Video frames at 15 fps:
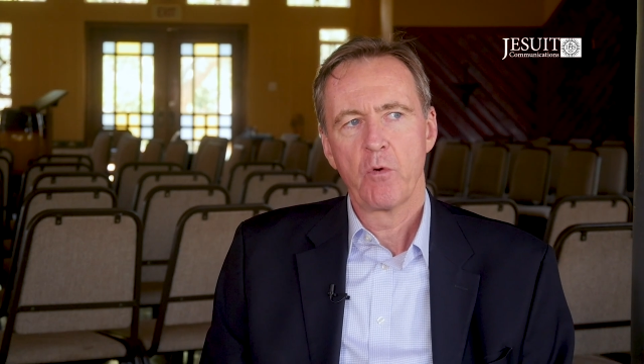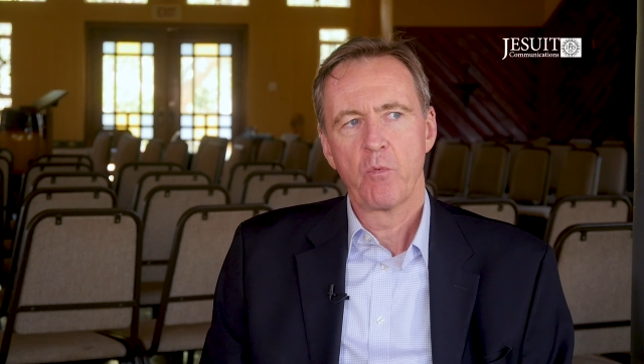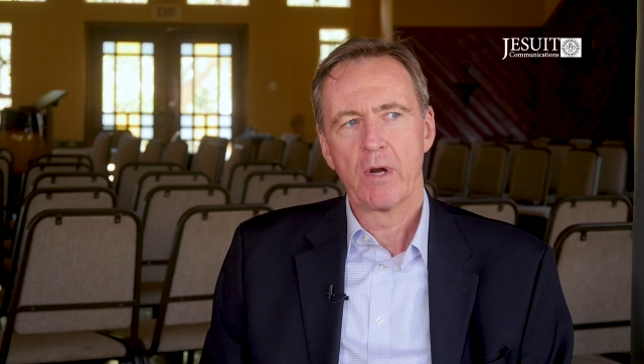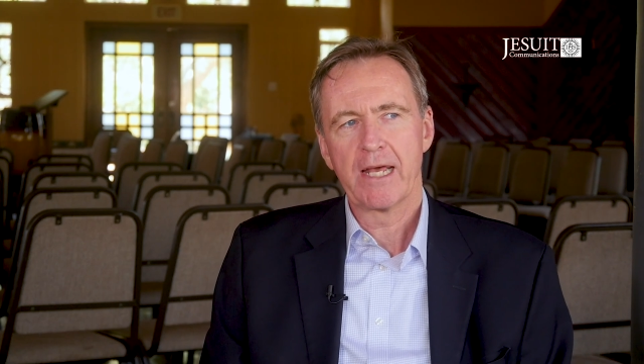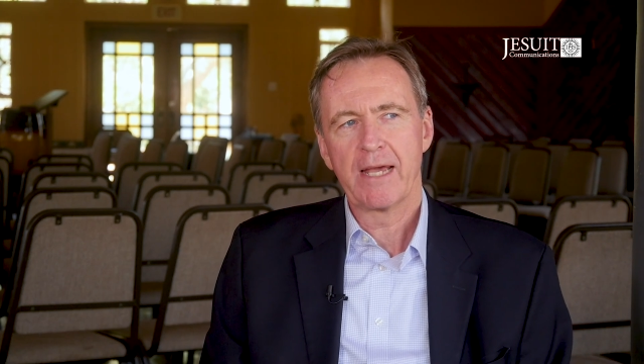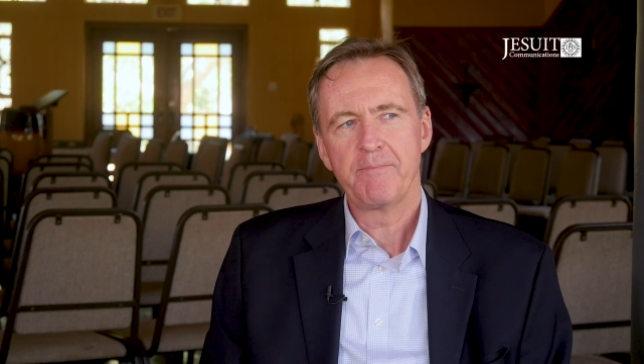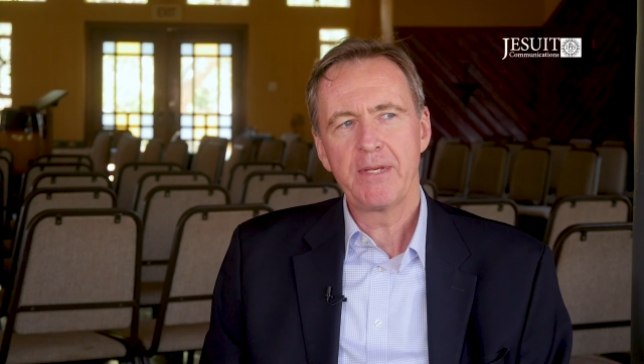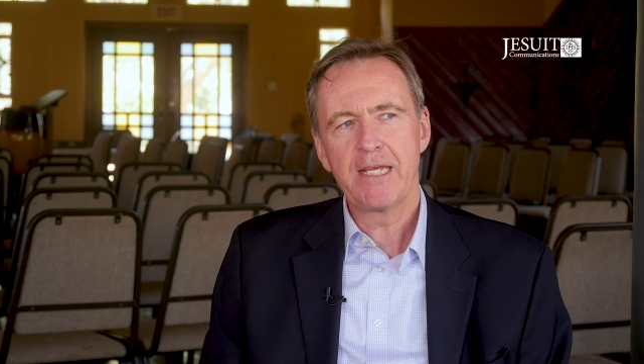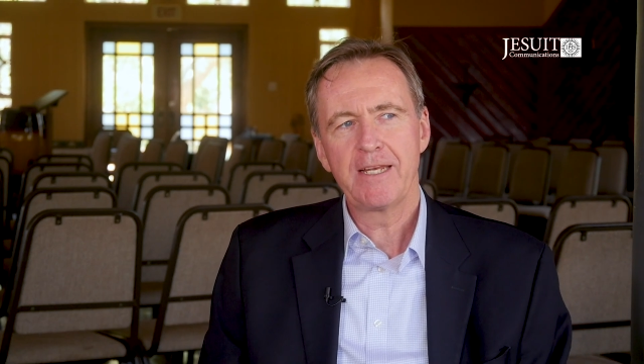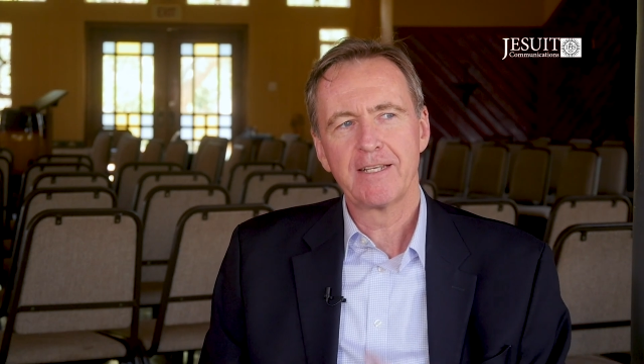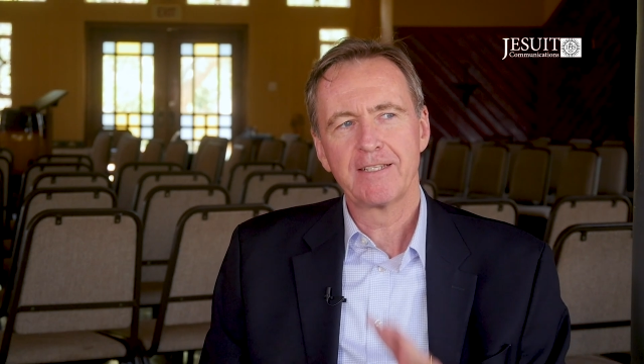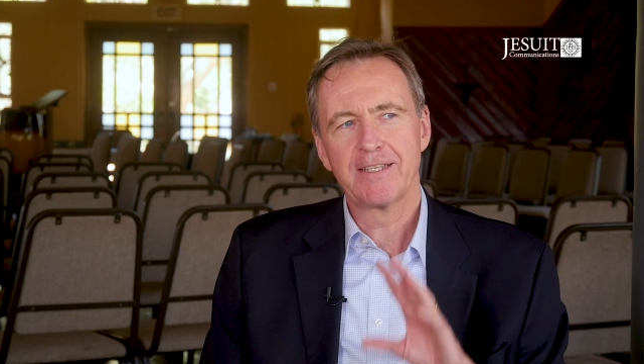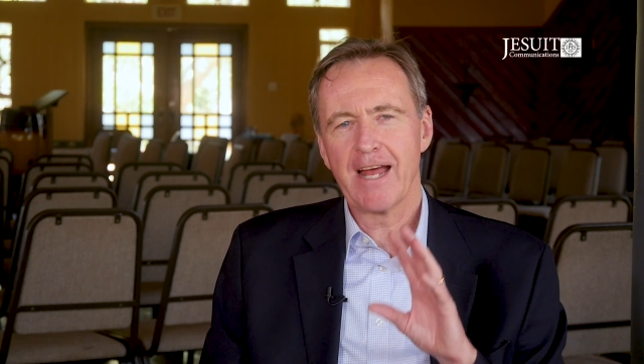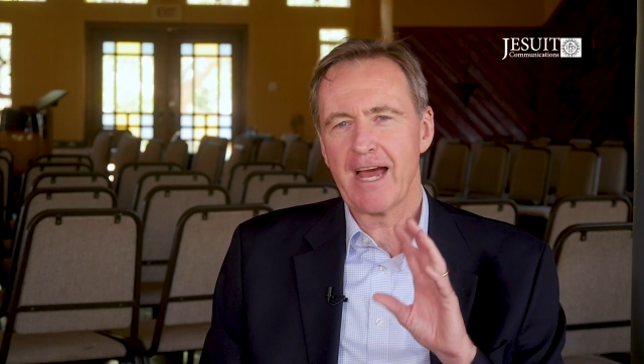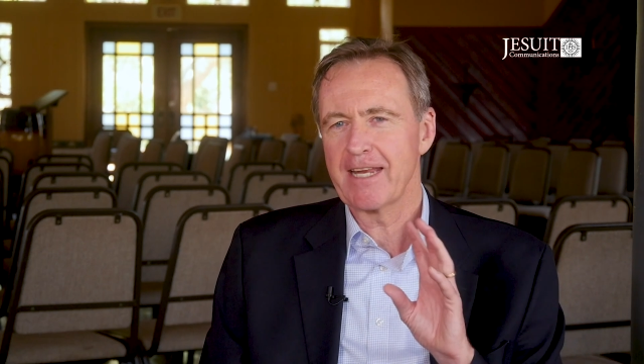what I mean
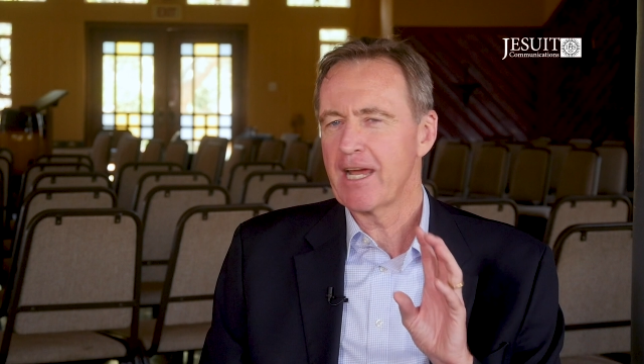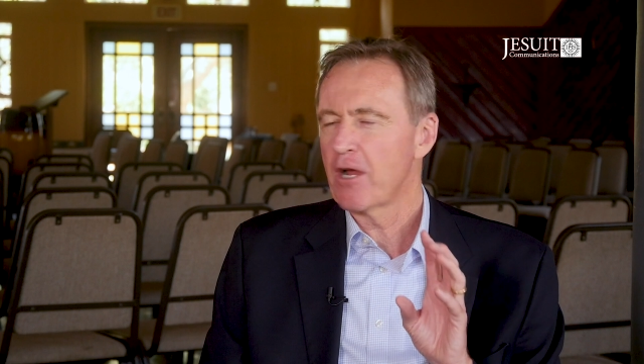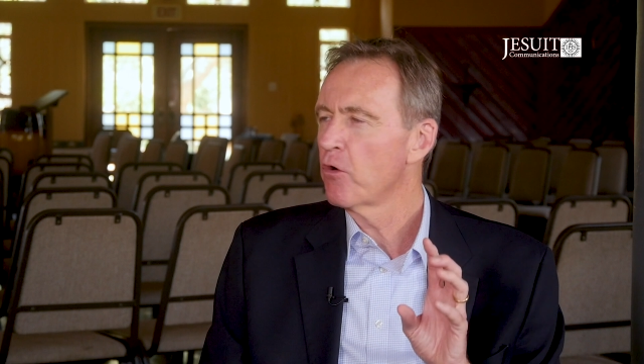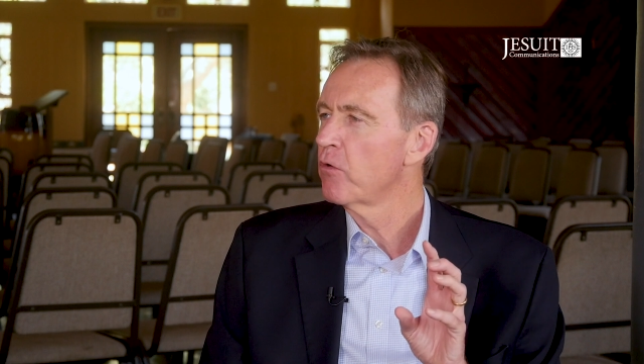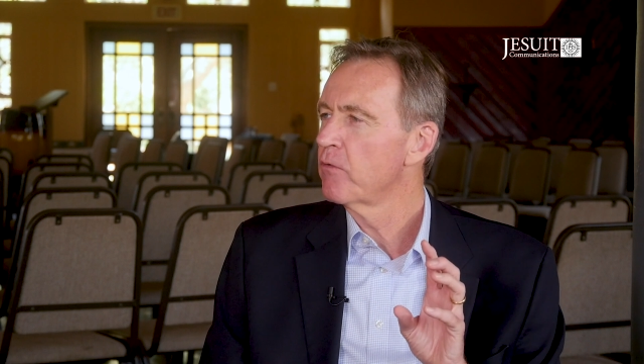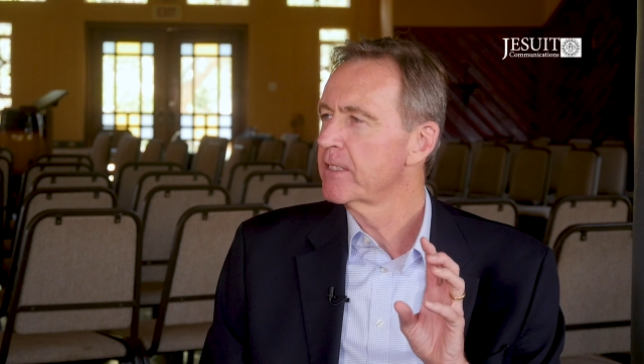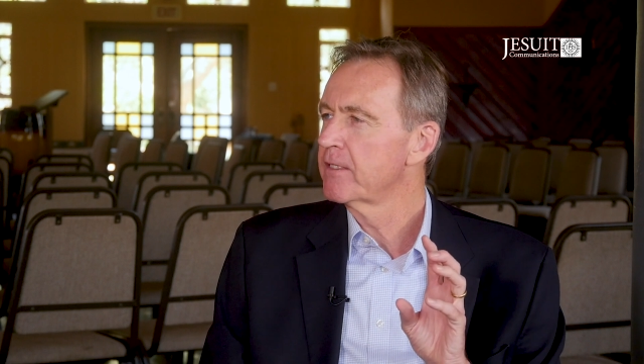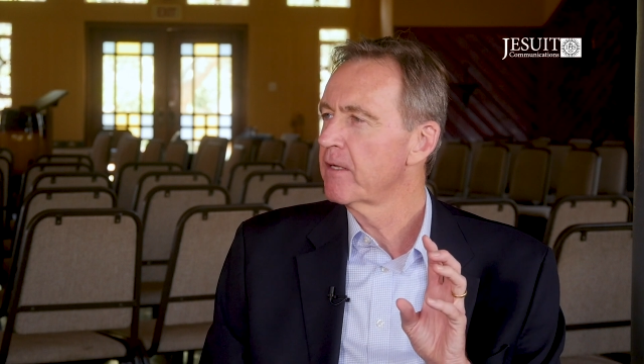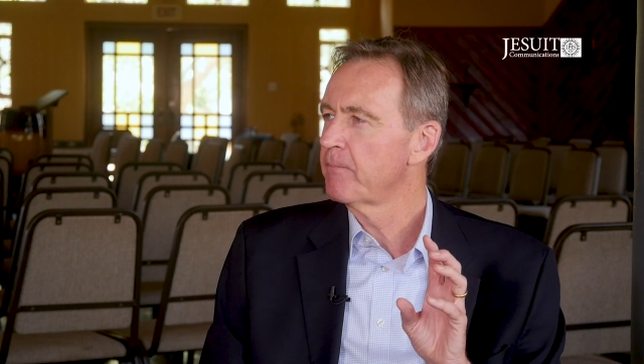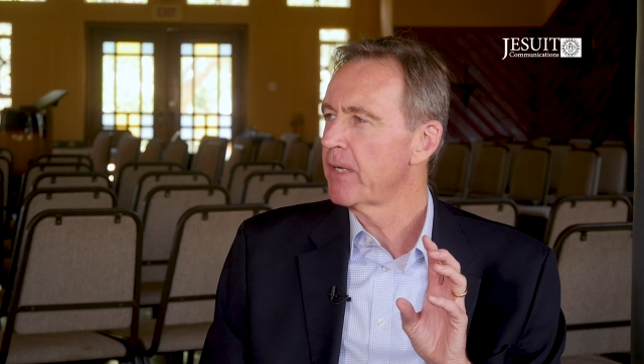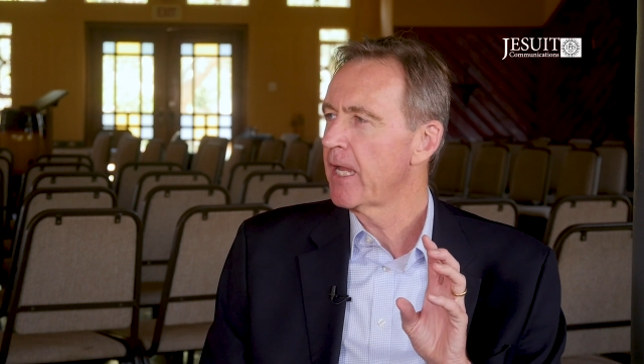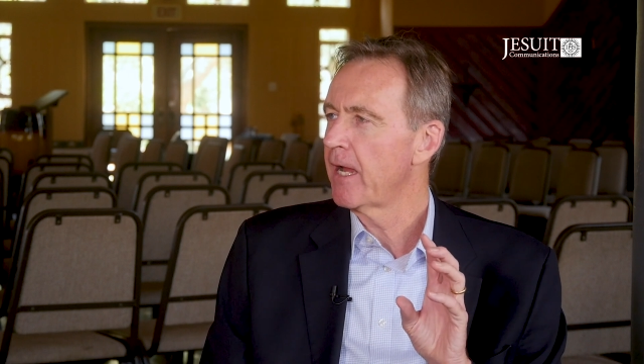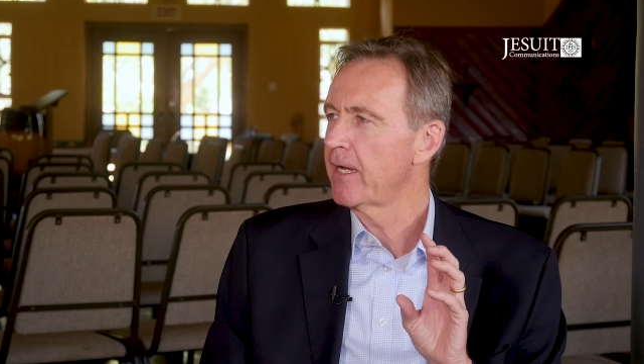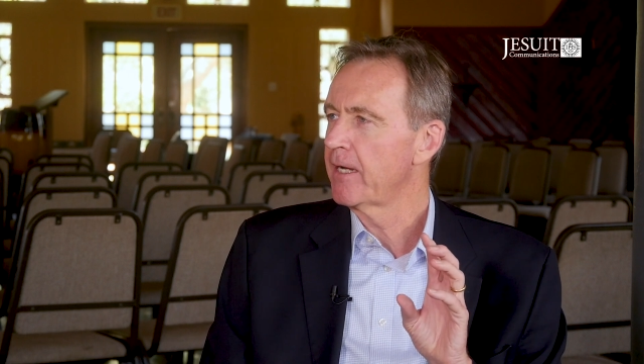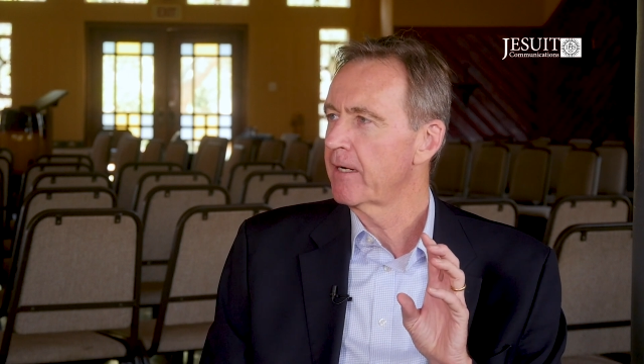is not heroism
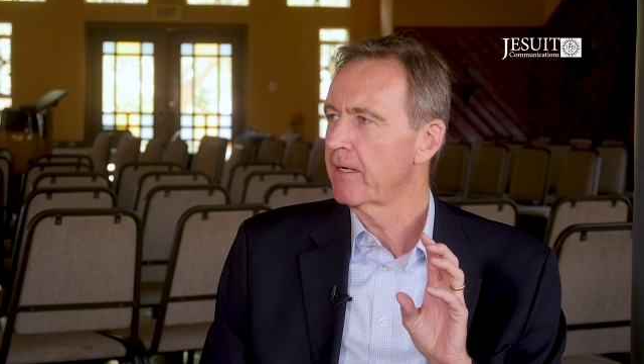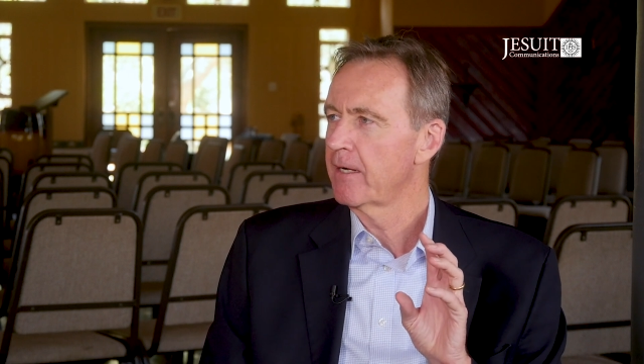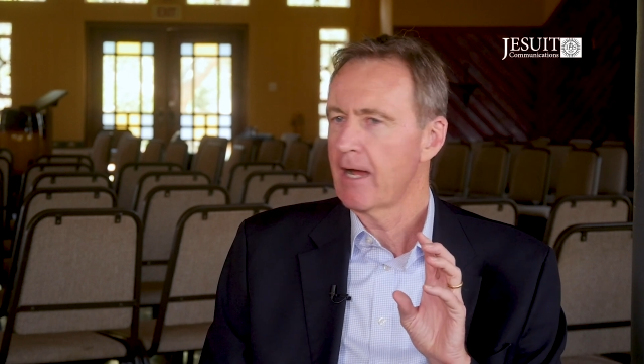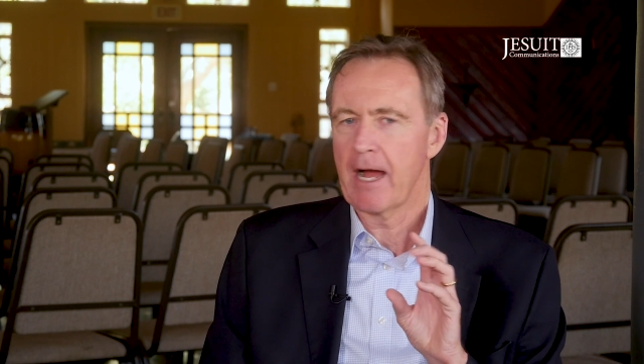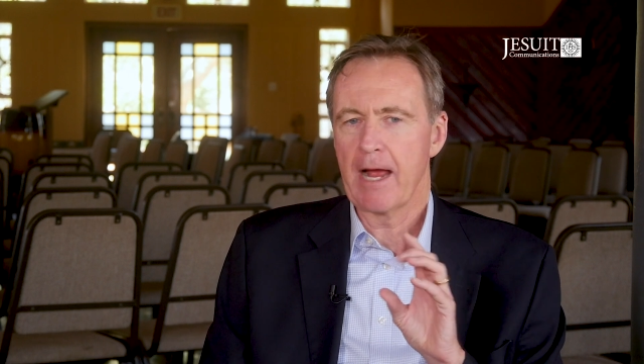like